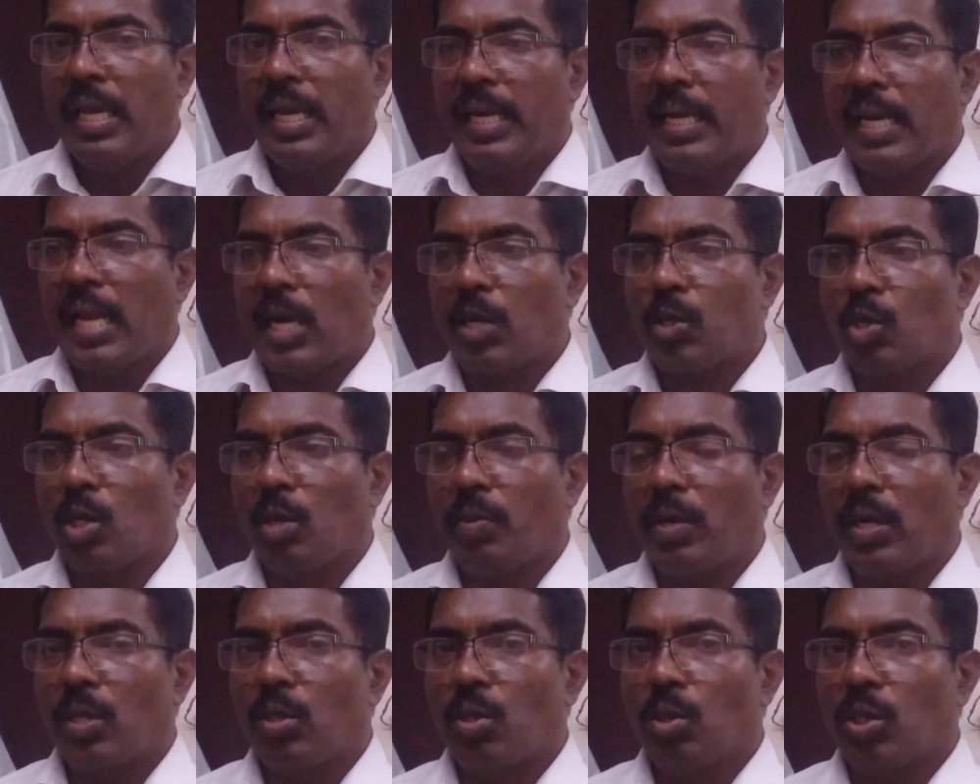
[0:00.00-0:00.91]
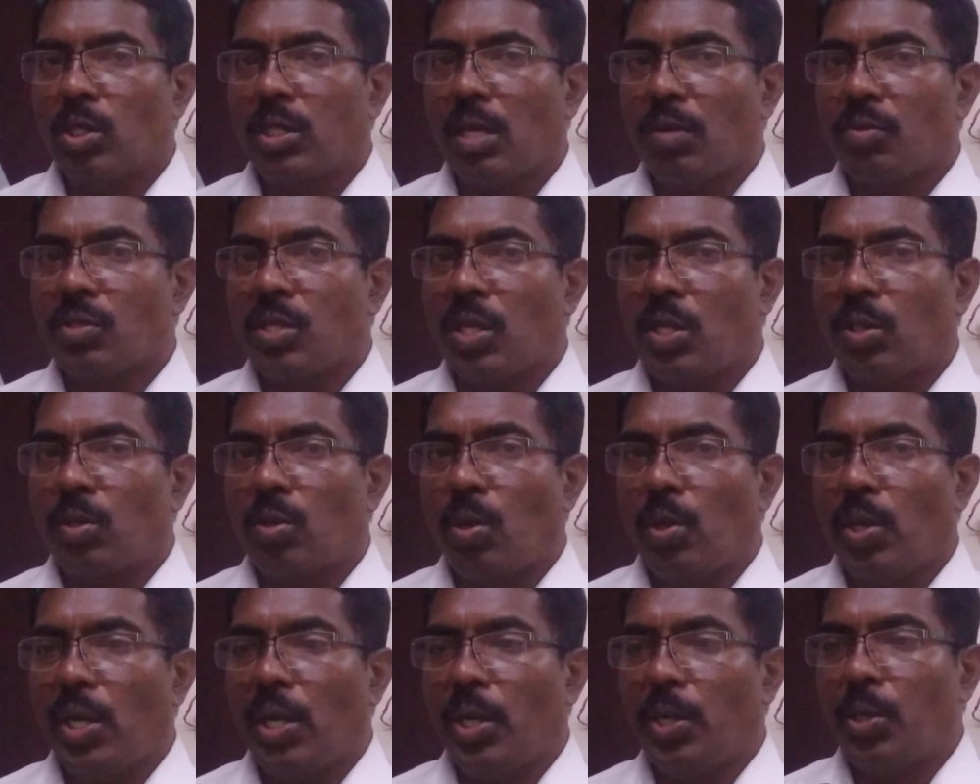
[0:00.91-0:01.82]
In October
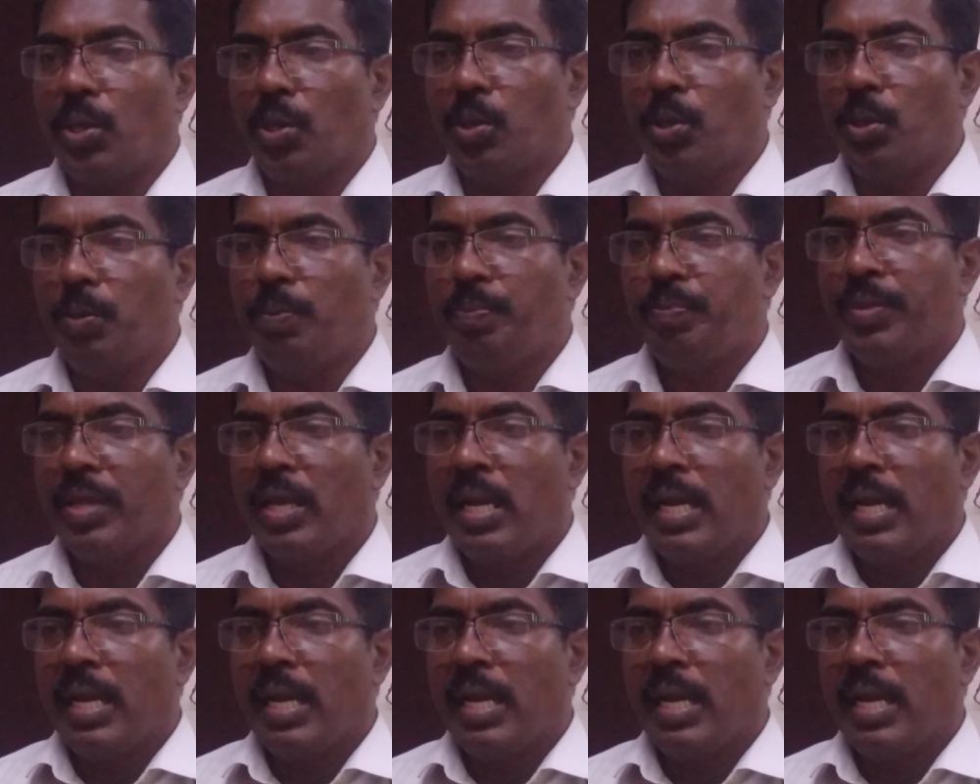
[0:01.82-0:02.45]
2022,